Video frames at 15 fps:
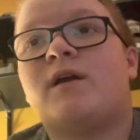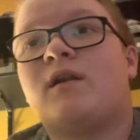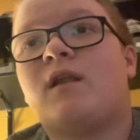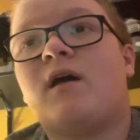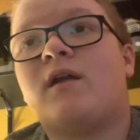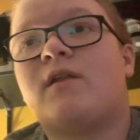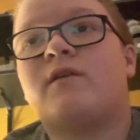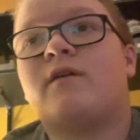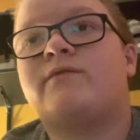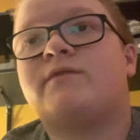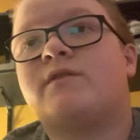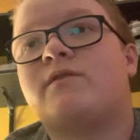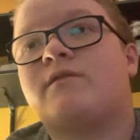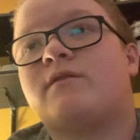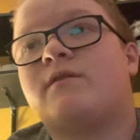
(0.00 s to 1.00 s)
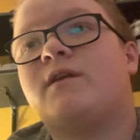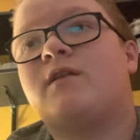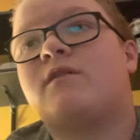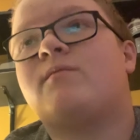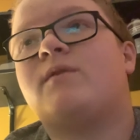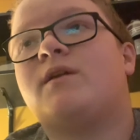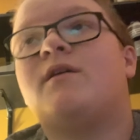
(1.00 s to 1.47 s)
of stuff that
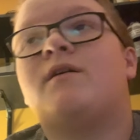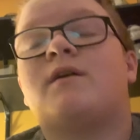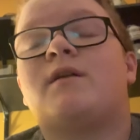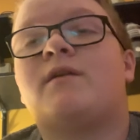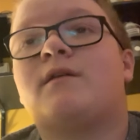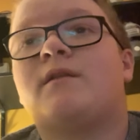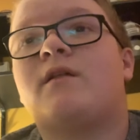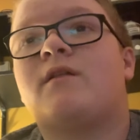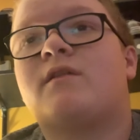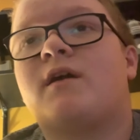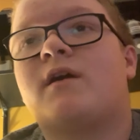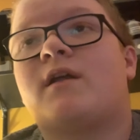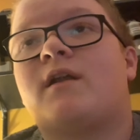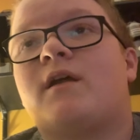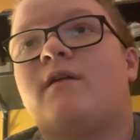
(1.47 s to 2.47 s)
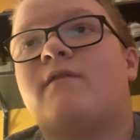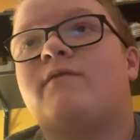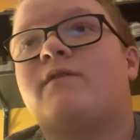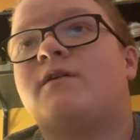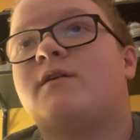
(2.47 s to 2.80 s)
needs to be done in the second half.